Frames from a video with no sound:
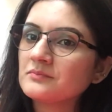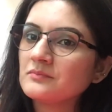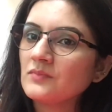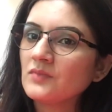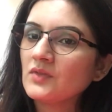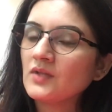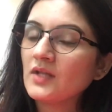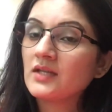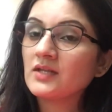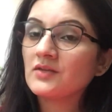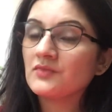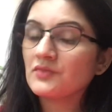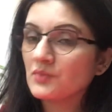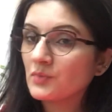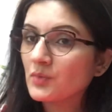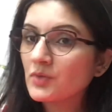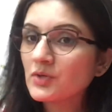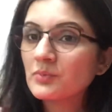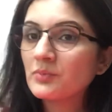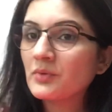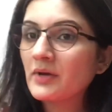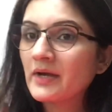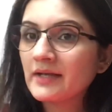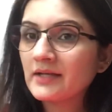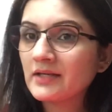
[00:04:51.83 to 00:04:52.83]
And if you want to
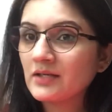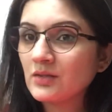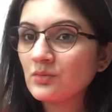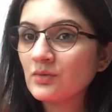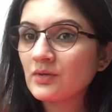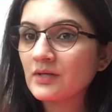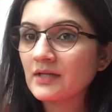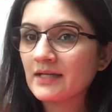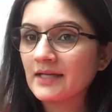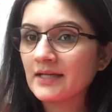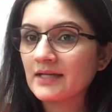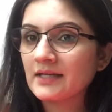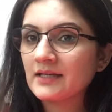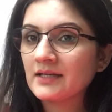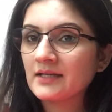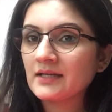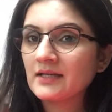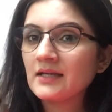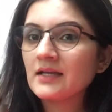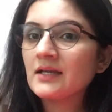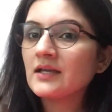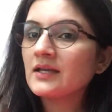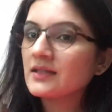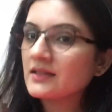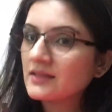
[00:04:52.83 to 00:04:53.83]
buy an ukulele,
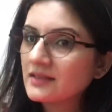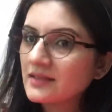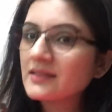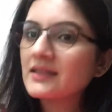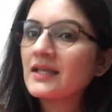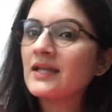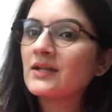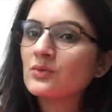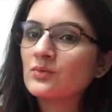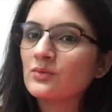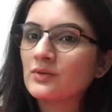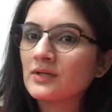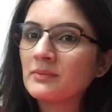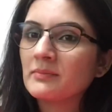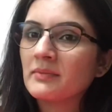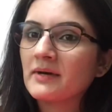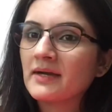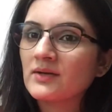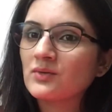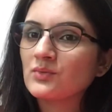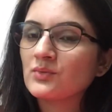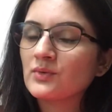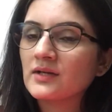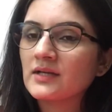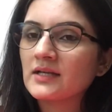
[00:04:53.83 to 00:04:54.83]
then only buy
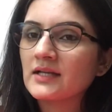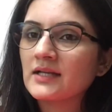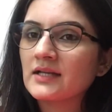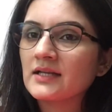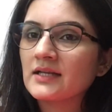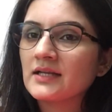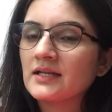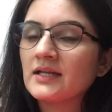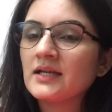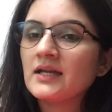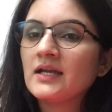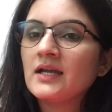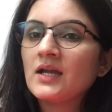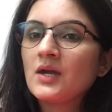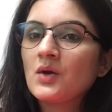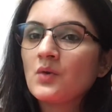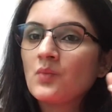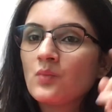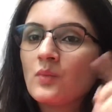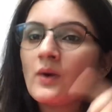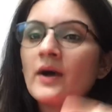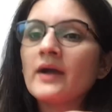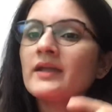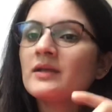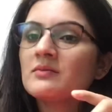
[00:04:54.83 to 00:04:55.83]
an ukulele.
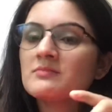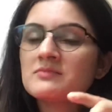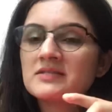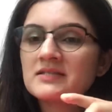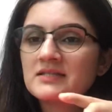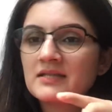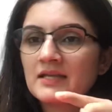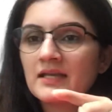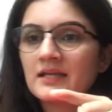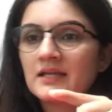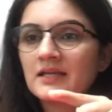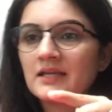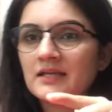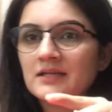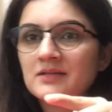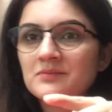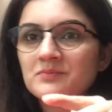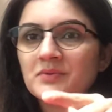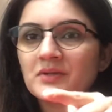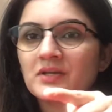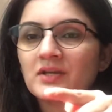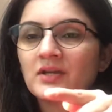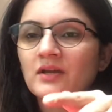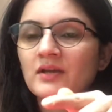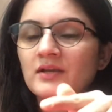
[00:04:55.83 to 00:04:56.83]
Why I'm saying it?
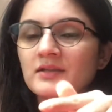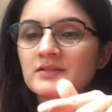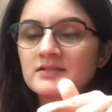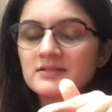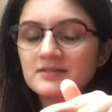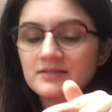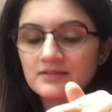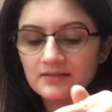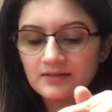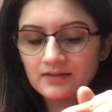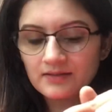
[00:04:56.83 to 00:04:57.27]
Because